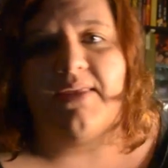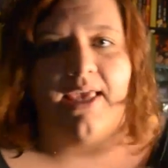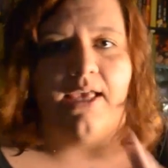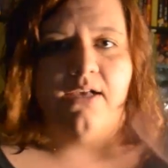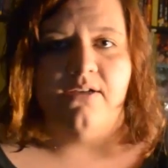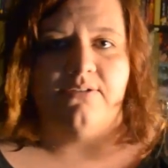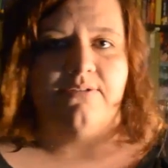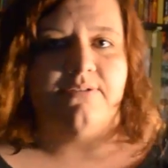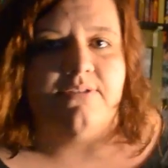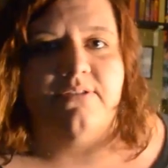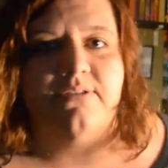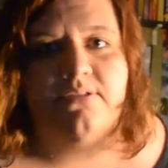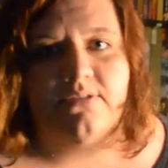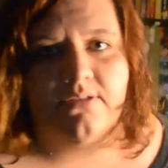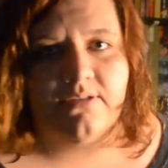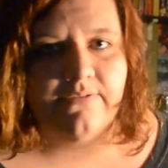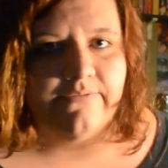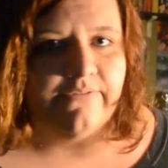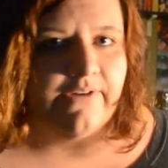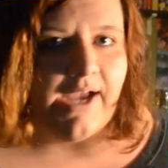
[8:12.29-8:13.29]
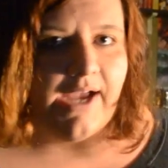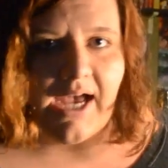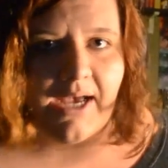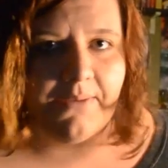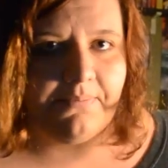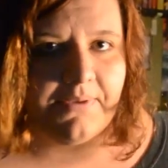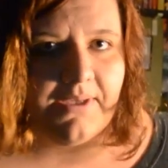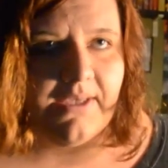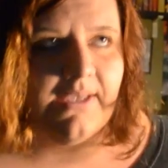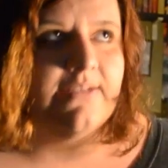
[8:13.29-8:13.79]
else for
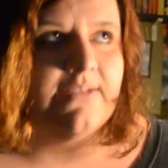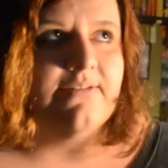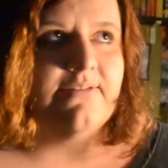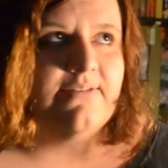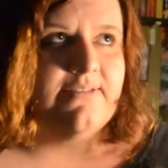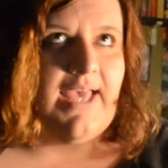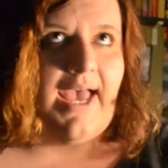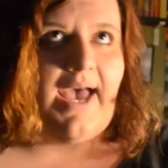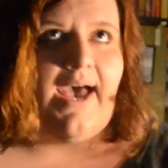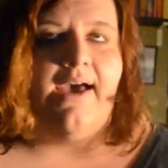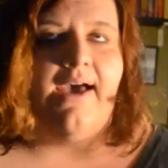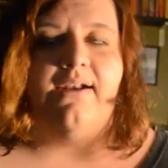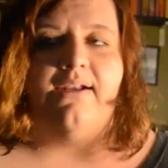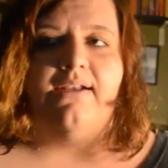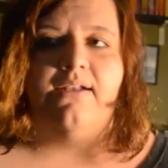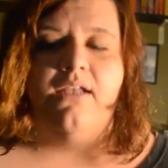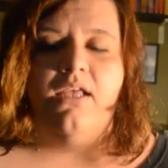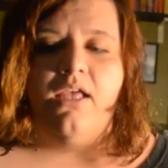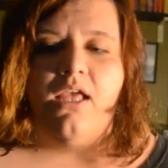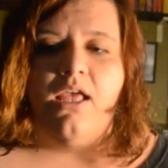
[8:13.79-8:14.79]
happy and sad, and